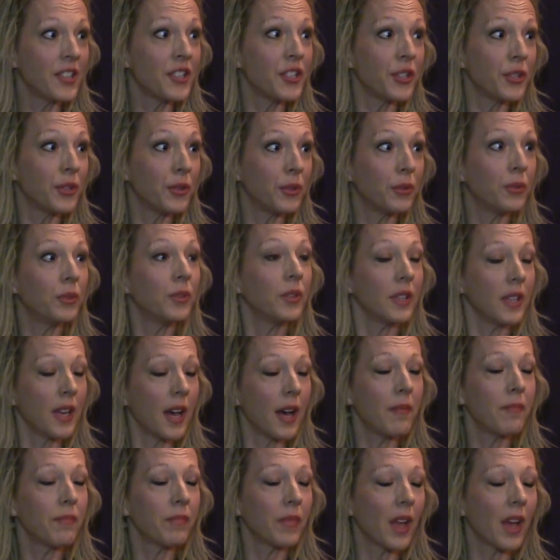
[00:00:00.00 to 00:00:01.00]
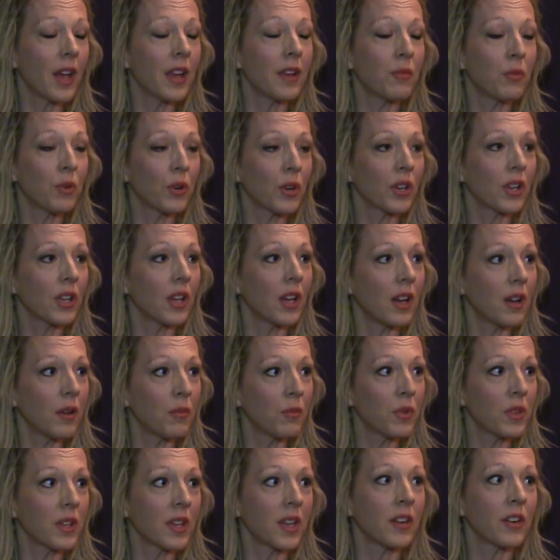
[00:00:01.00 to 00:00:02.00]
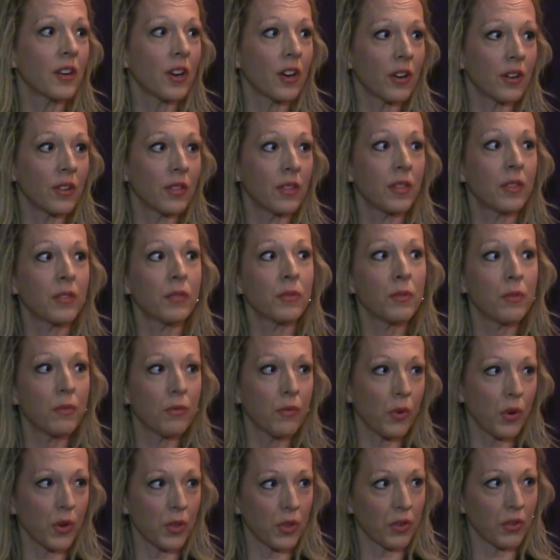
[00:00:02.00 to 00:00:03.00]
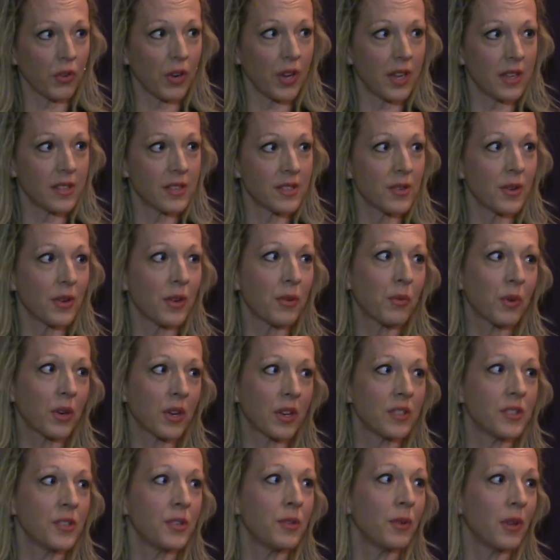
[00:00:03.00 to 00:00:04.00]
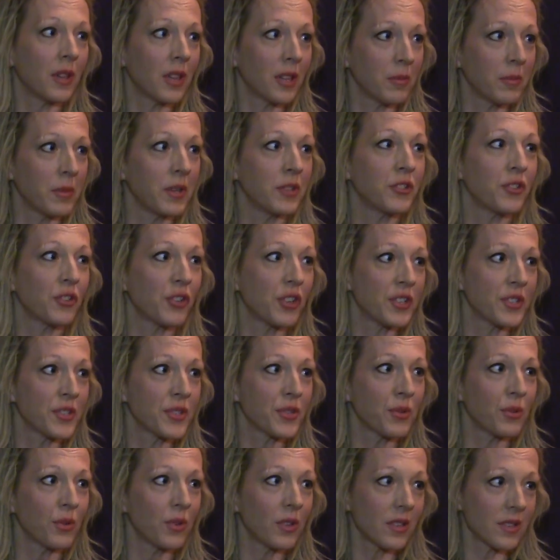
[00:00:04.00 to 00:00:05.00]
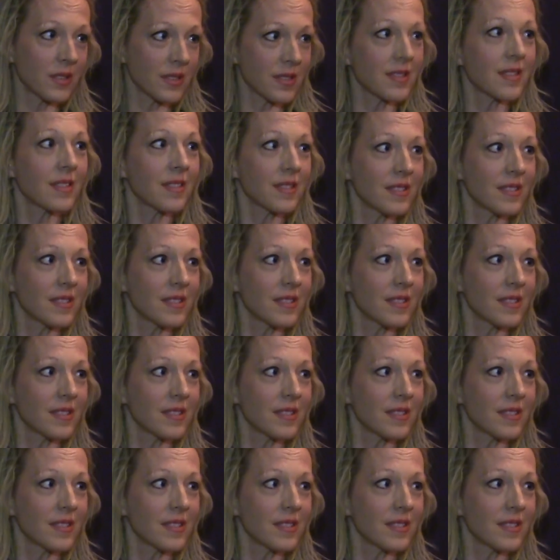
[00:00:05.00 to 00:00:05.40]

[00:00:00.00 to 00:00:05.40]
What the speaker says: I do, yeah. I work with kindergarten through fourth grade. So I work at two elementary schools.